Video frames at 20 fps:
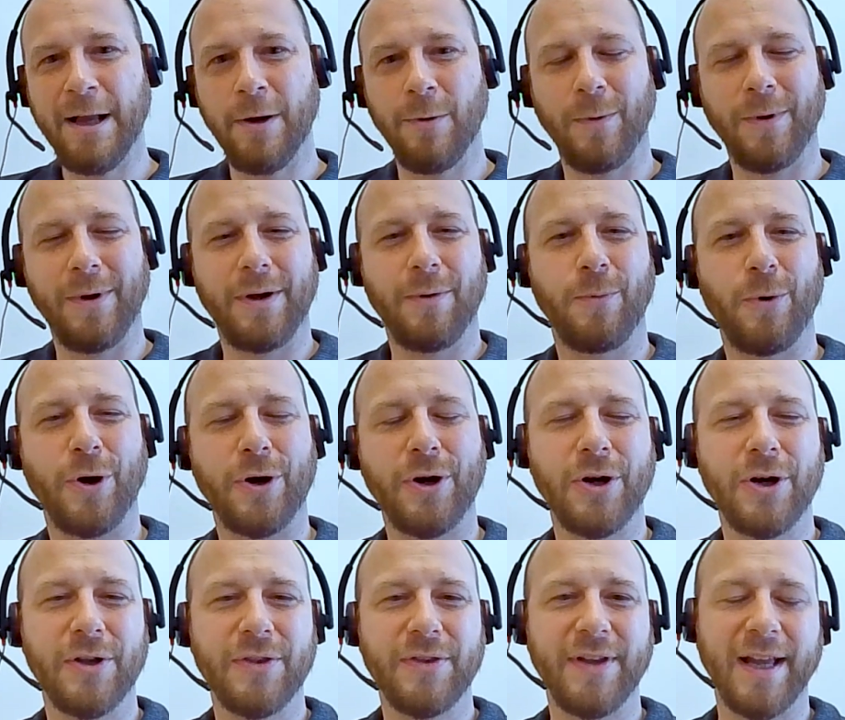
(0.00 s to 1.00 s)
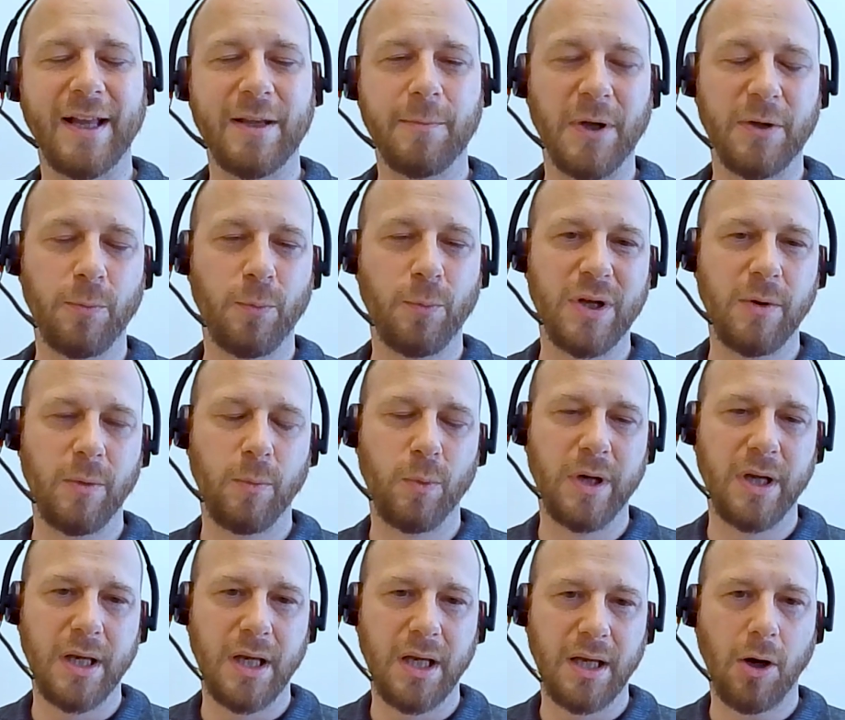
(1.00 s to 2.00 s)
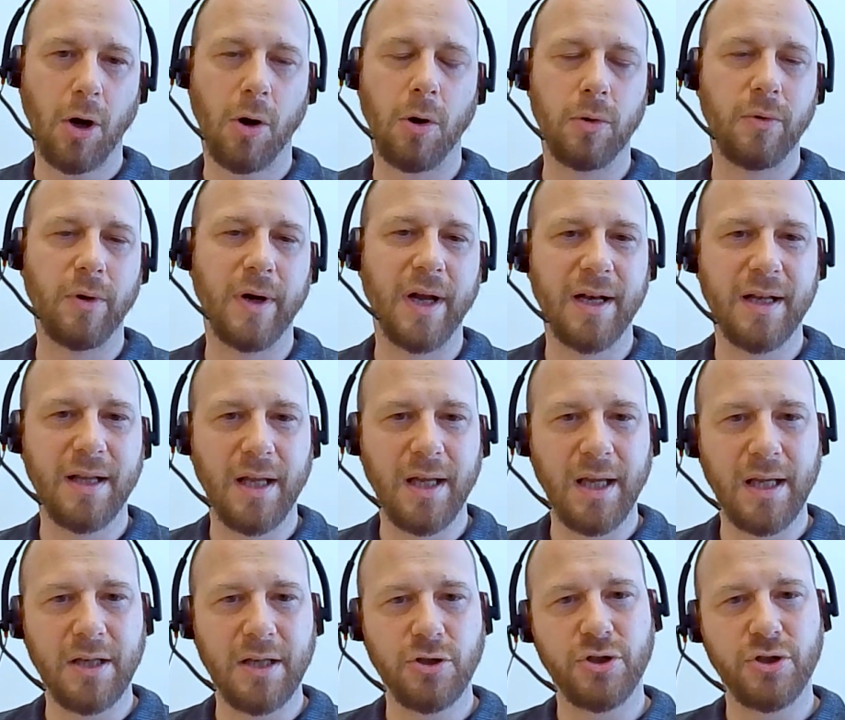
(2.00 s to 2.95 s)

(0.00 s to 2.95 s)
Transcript: We're working on that, but we already